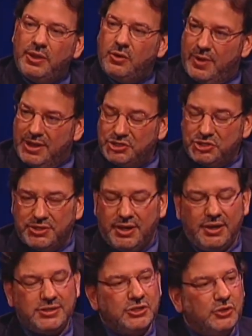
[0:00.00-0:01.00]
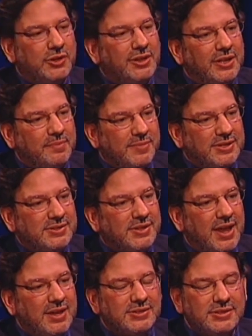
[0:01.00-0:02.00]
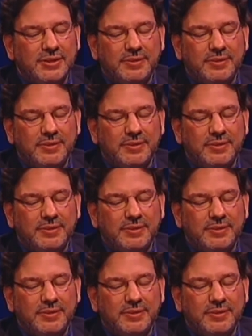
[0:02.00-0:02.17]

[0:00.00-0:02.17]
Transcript: question, and it's a good litmus test.